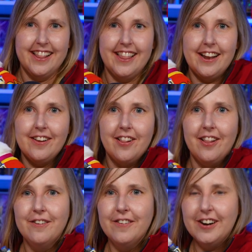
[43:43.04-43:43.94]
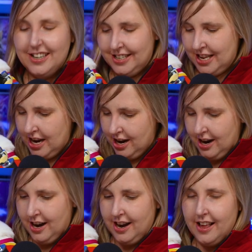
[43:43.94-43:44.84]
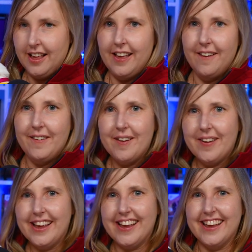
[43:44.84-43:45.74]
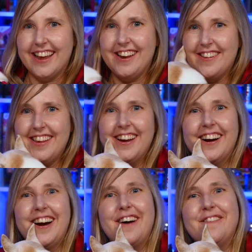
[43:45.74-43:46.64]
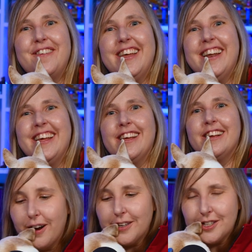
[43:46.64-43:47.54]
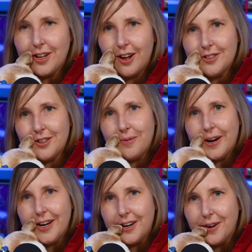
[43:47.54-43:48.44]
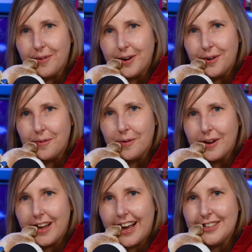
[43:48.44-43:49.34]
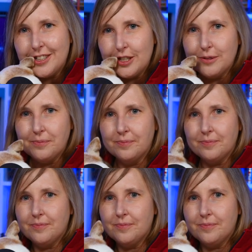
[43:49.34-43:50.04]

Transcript: Little Clover is here. Wait. Can you see her outfit? She's also wearing her Wonder Woman costume.